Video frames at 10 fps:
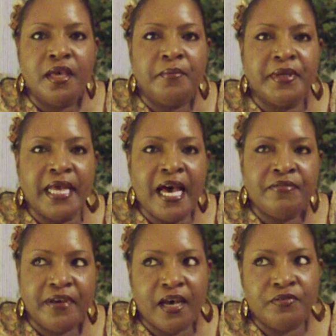But I
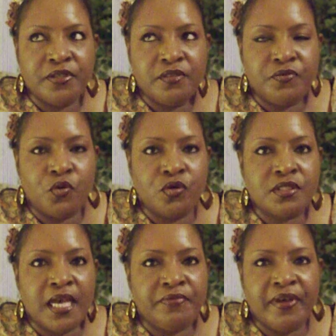filed for a divorce.
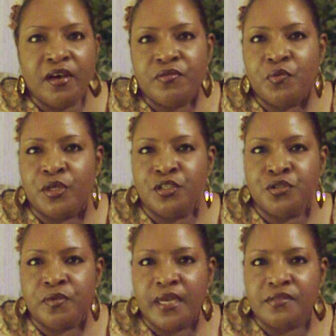I filed for one in
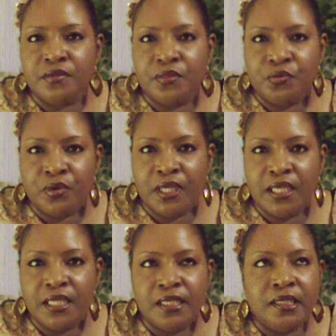2003.